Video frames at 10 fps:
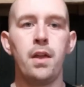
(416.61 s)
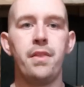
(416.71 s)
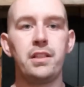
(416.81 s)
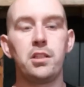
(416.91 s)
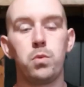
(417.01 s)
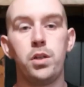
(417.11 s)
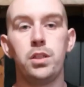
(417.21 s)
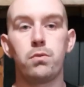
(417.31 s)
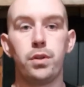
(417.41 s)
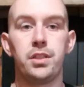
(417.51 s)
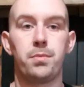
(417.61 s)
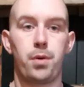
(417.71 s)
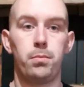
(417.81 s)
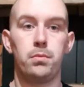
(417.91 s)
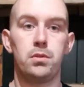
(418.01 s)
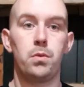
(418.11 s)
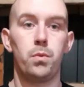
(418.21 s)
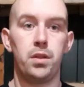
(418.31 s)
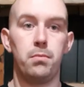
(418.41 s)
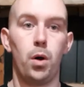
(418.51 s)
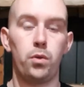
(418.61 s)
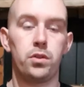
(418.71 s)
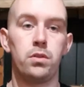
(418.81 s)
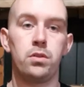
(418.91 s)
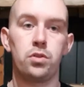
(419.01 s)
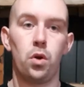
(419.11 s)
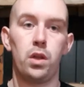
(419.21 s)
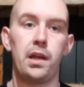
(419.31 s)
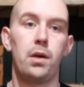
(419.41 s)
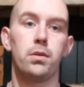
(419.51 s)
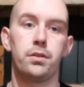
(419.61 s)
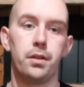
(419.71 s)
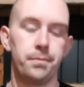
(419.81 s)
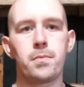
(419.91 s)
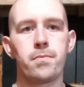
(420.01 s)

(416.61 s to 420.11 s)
this is where you'll run into problems with the motor stalling out on you.